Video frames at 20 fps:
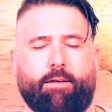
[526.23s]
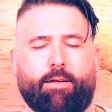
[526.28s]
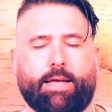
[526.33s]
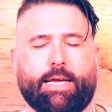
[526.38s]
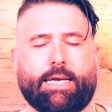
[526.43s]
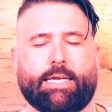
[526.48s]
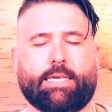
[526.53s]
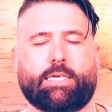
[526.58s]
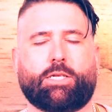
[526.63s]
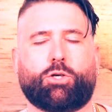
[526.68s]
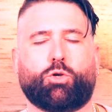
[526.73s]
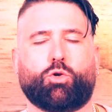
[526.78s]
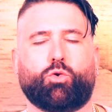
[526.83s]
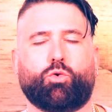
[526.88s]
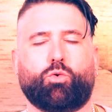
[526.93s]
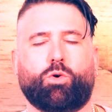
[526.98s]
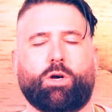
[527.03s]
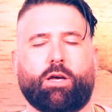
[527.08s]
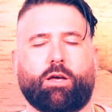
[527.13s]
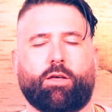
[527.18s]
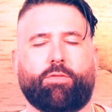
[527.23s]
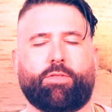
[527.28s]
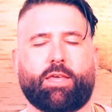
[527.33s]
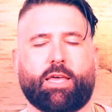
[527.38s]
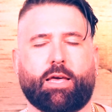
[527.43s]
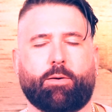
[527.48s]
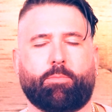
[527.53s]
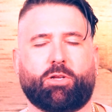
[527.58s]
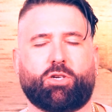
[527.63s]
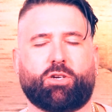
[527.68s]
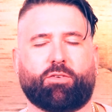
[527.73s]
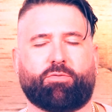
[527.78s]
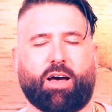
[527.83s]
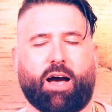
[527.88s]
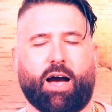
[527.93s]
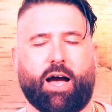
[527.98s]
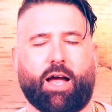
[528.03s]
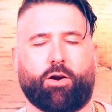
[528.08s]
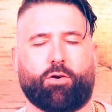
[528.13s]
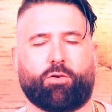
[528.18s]
into the image of the
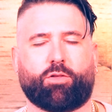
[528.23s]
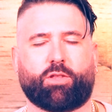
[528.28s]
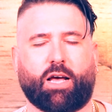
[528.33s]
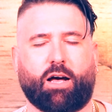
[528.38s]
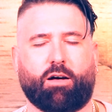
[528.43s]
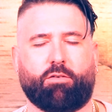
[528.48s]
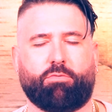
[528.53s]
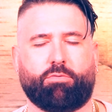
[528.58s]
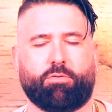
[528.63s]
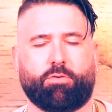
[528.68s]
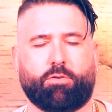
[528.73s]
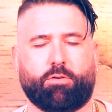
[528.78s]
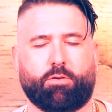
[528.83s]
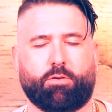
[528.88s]
higher self.